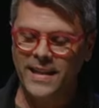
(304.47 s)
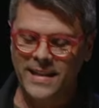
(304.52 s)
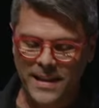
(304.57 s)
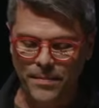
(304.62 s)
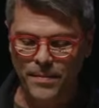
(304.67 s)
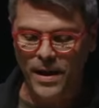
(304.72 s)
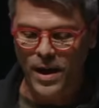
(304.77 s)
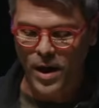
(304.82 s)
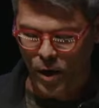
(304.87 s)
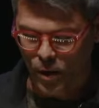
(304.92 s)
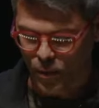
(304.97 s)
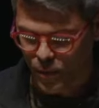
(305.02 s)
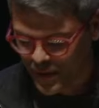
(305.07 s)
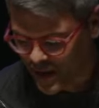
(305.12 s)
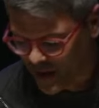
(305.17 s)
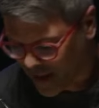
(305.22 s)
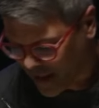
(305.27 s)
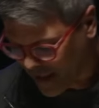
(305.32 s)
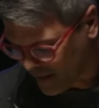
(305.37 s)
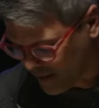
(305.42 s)
sent me home with a
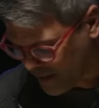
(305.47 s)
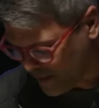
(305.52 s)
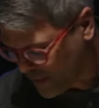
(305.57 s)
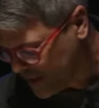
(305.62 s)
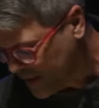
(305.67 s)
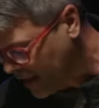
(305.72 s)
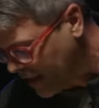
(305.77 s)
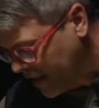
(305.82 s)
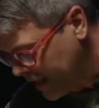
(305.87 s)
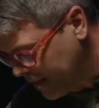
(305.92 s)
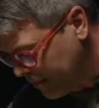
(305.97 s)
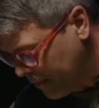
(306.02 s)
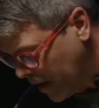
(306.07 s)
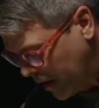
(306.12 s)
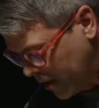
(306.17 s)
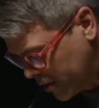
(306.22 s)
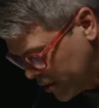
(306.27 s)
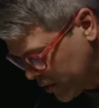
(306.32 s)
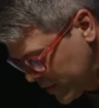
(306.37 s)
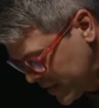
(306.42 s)
leg, with a leg
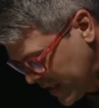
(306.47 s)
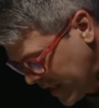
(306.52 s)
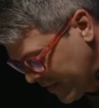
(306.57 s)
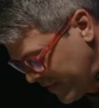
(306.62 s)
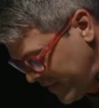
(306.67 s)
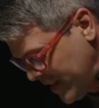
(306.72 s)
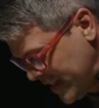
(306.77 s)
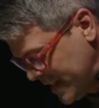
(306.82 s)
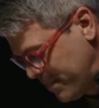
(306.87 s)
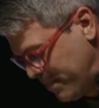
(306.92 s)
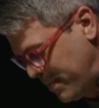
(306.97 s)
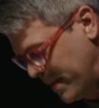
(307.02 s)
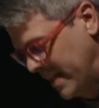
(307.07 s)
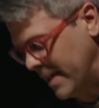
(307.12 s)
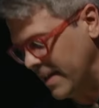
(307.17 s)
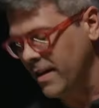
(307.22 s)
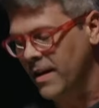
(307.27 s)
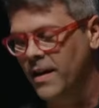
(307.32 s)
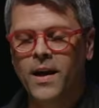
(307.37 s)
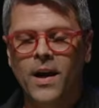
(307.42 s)
monitor. It was like this
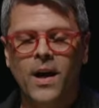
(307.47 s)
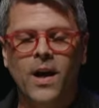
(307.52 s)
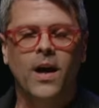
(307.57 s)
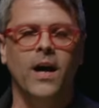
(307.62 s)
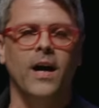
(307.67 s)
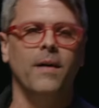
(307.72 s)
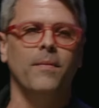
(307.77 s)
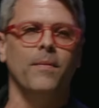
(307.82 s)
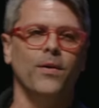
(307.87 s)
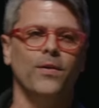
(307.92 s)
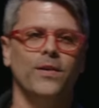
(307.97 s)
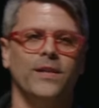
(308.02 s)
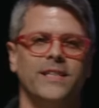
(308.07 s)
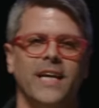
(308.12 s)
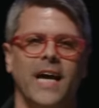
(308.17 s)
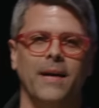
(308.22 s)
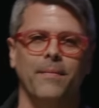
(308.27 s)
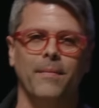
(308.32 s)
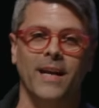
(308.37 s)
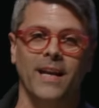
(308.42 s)
big um, on the
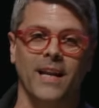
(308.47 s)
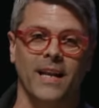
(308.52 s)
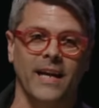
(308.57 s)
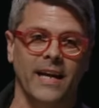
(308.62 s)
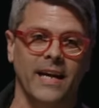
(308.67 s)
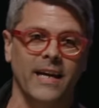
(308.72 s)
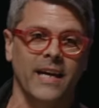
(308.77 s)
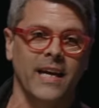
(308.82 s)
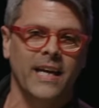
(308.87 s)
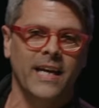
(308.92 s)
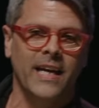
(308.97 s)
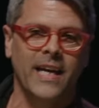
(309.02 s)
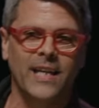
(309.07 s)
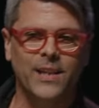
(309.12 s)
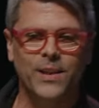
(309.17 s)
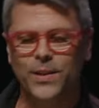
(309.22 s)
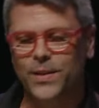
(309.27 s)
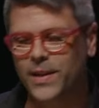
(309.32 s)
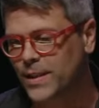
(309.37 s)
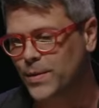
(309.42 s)
side of my leg.
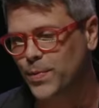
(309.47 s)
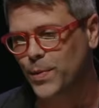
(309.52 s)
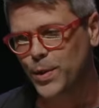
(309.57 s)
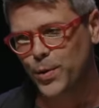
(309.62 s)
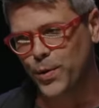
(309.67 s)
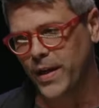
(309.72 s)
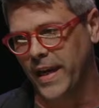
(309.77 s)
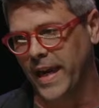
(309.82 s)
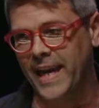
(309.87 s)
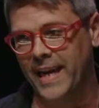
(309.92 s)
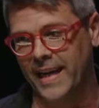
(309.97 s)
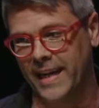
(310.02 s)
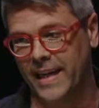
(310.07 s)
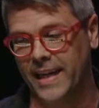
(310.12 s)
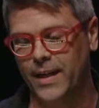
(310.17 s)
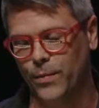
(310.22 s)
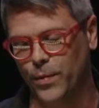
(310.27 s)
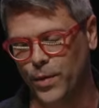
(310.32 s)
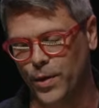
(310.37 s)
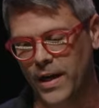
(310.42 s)
Guess, guess what you can't
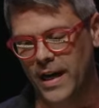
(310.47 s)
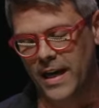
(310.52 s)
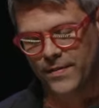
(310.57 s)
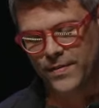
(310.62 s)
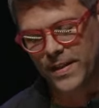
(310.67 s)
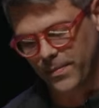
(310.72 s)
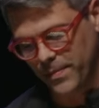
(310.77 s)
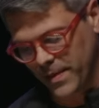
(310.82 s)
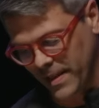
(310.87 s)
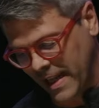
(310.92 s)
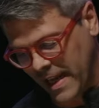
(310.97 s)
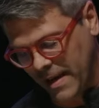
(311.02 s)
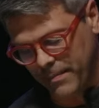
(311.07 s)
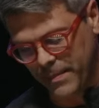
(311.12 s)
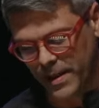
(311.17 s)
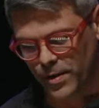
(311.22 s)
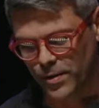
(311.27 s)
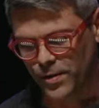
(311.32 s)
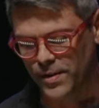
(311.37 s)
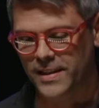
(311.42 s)
get when you have something that
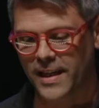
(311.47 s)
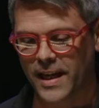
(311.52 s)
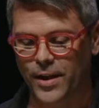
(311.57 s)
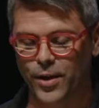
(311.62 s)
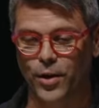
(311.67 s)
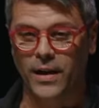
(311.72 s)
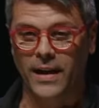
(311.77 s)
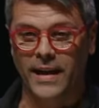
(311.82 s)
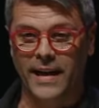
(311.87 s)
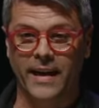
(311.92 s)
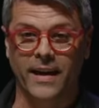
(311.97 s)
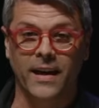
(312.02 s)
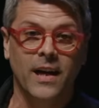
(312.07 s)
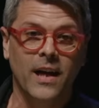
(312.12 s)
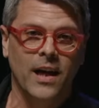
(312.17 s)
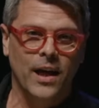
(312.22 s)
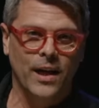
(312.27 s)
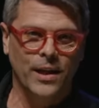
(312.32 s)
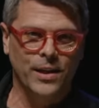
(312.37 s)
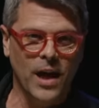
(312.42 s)
big on the side of your leg?
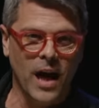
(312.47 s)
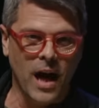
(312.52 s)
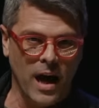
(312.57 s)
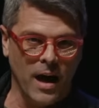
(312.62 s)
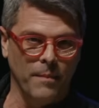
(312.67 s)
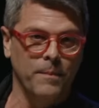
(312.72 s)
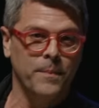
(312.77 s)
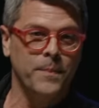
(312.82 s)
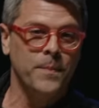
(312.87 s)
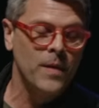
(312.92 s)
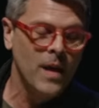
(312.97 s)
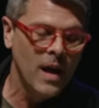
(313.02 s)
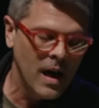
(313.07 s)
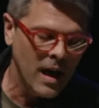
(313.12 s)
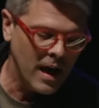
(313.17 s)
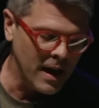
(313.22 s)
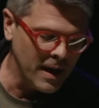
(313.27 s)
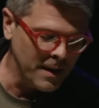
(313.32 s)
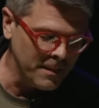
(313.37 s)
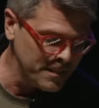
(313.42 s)
A job.
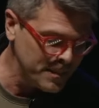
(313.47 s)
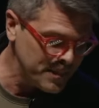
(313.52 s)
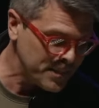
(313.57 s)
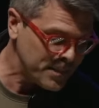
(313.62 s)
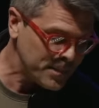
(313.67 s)
Um,